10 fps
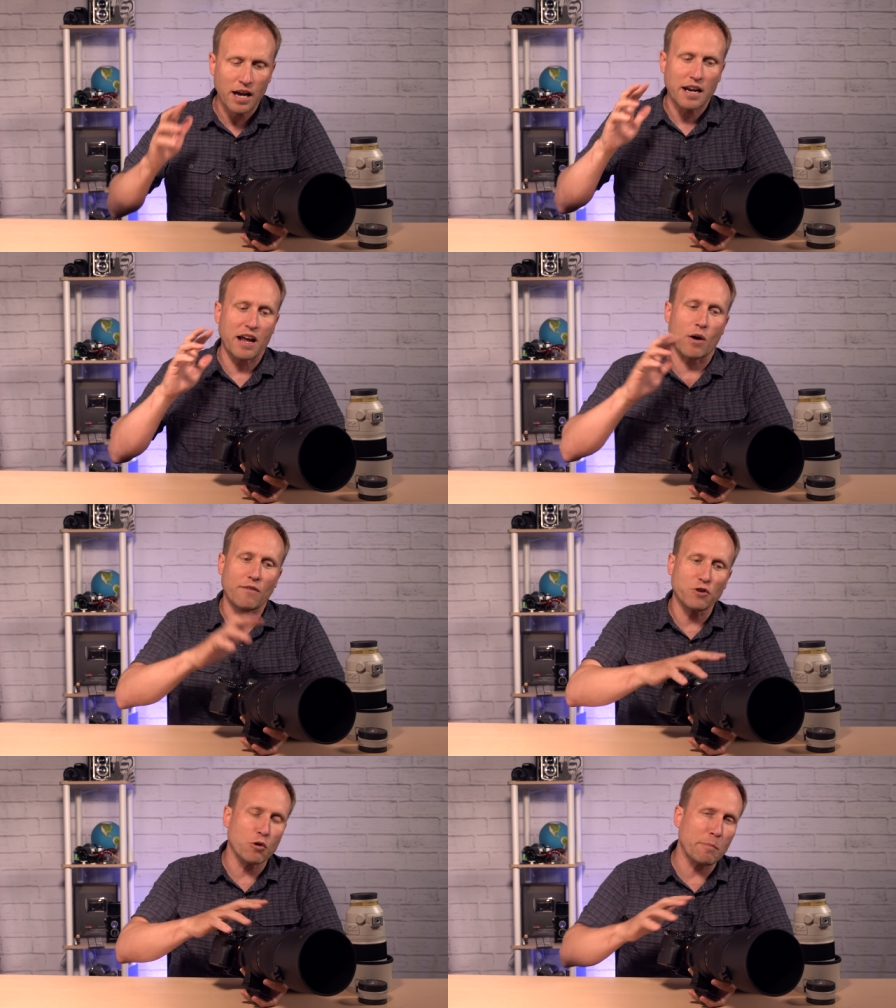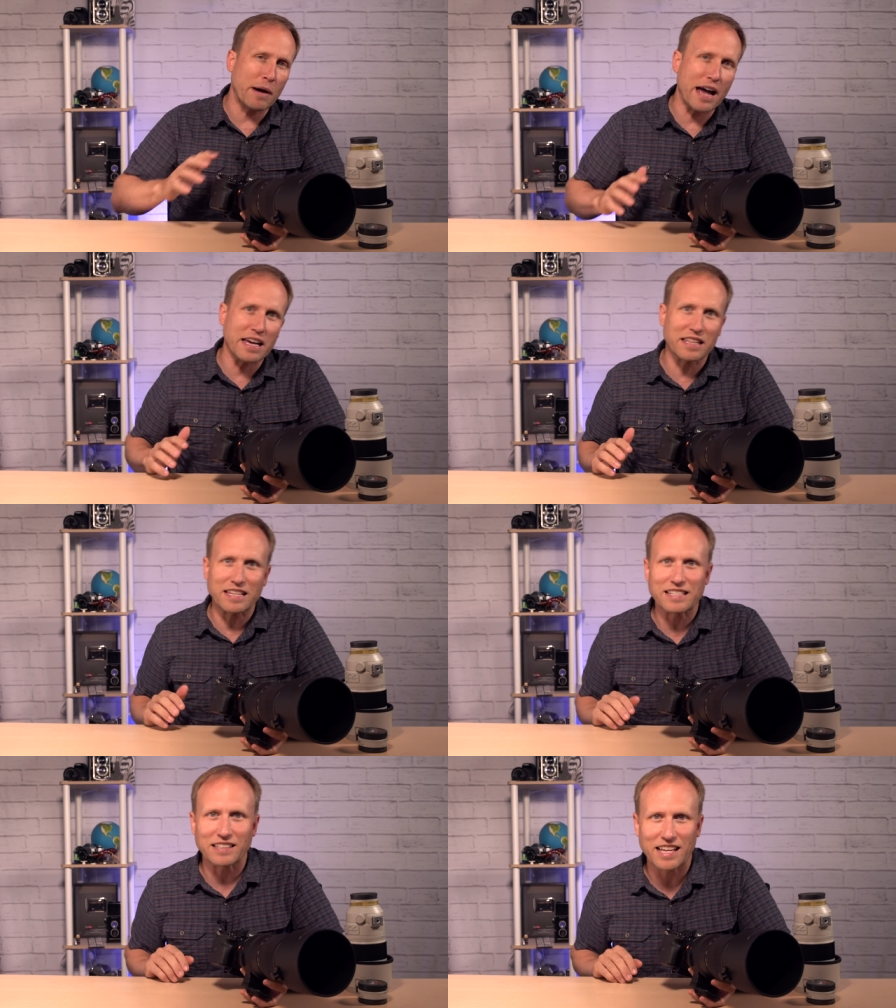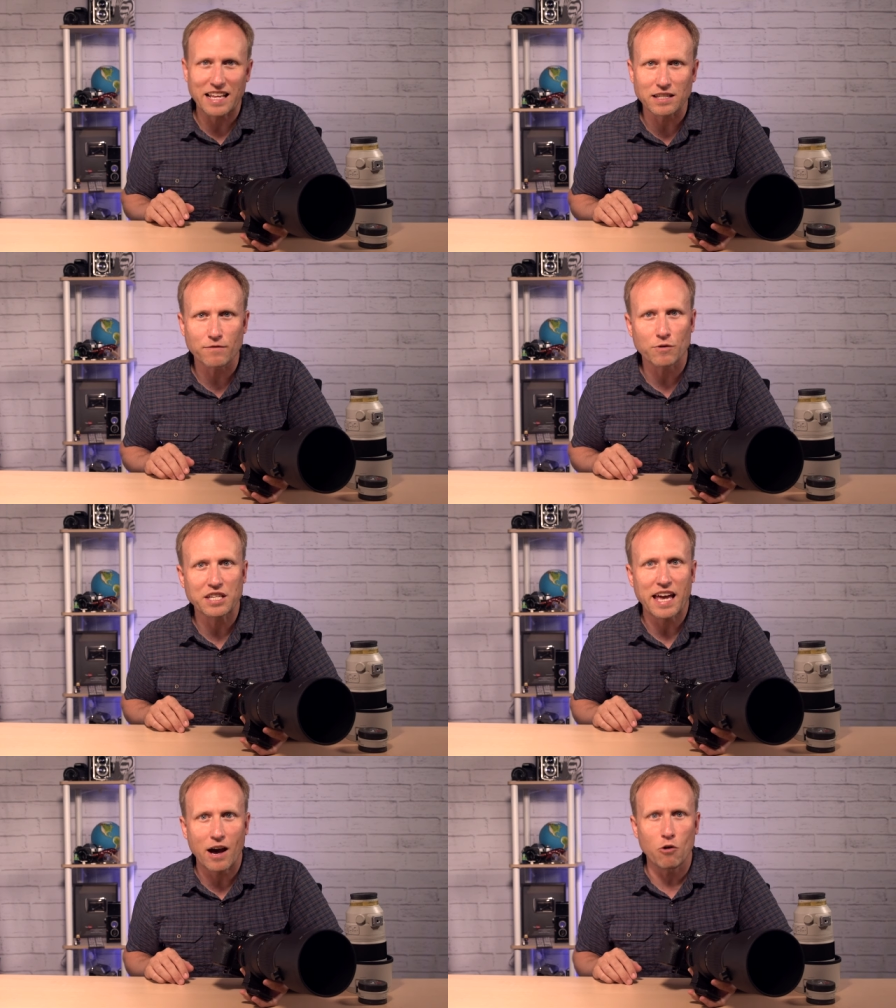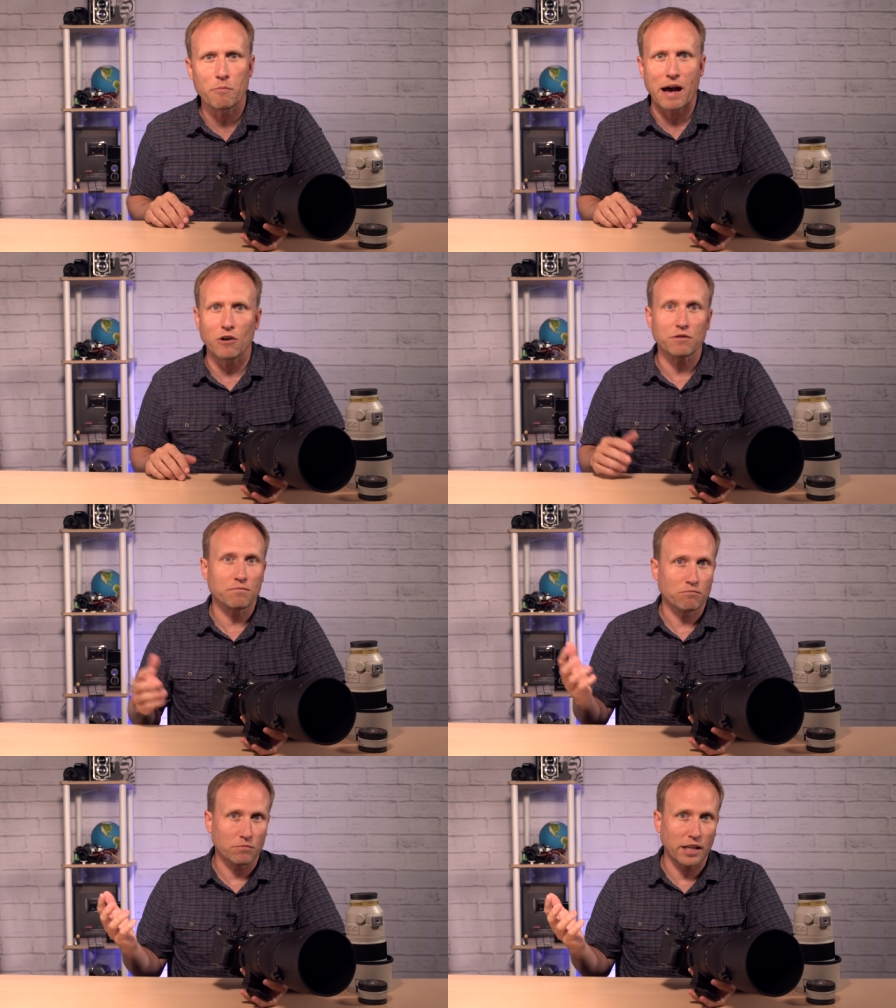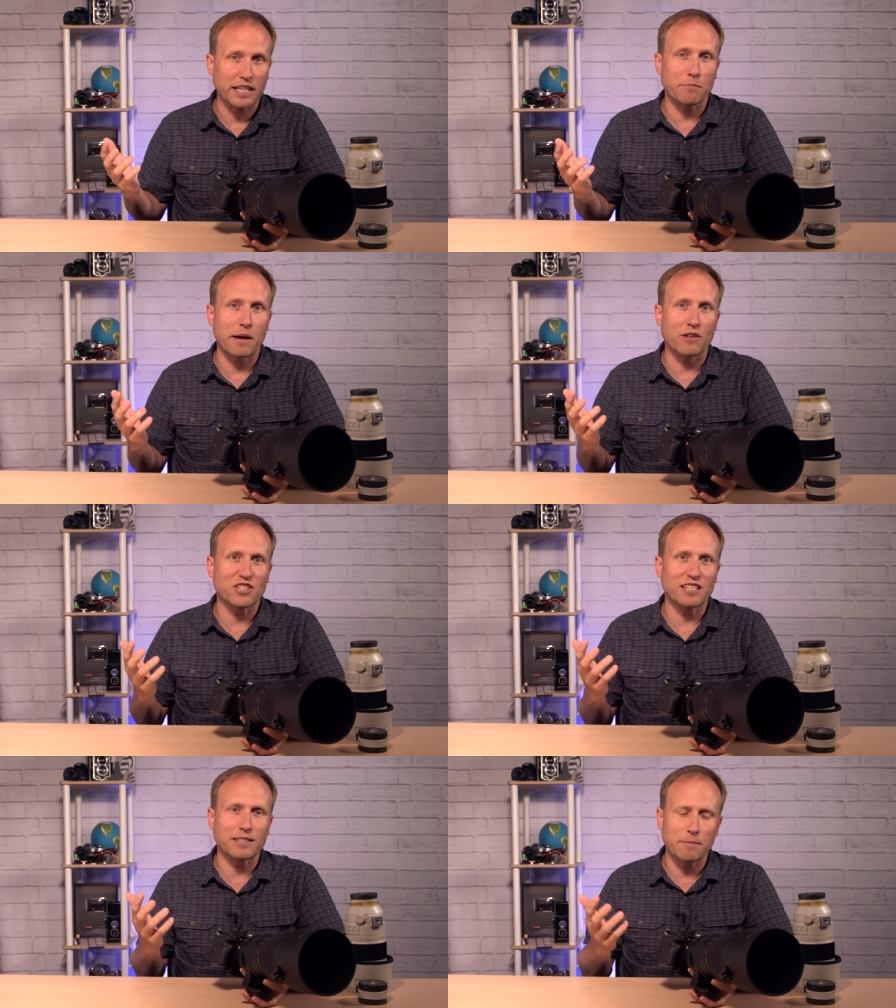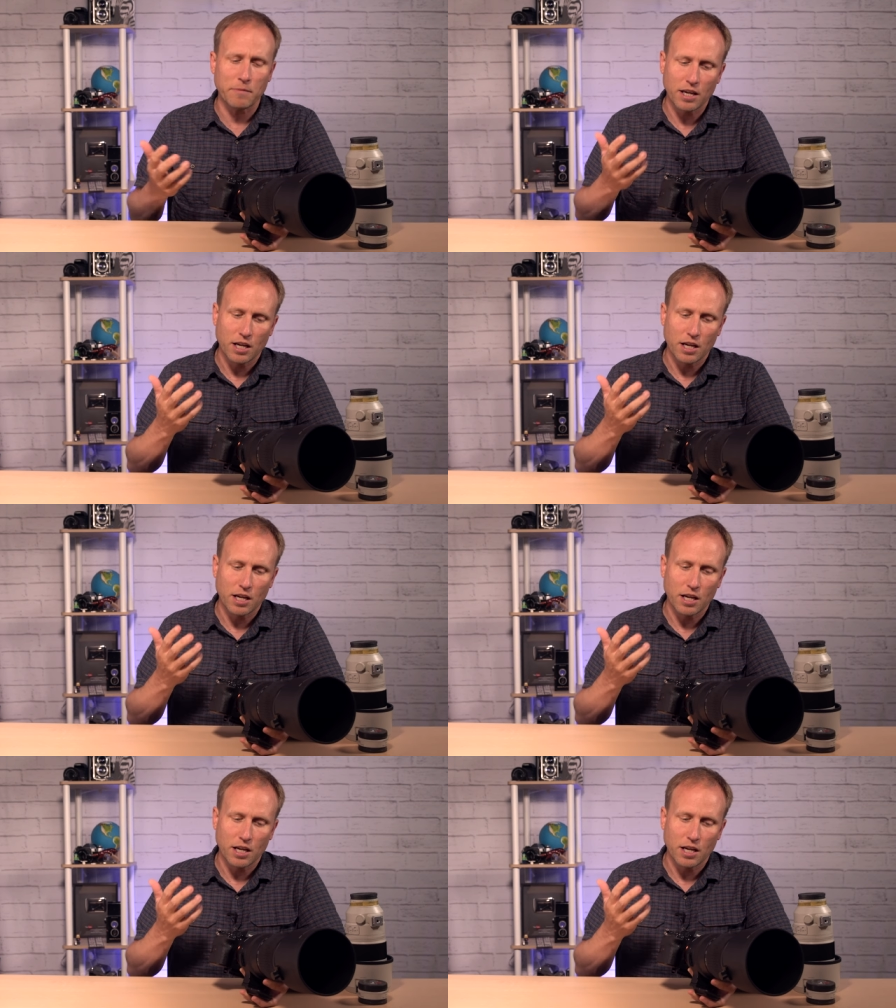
Now, if you are buying this lens for the L mount, like a mount system,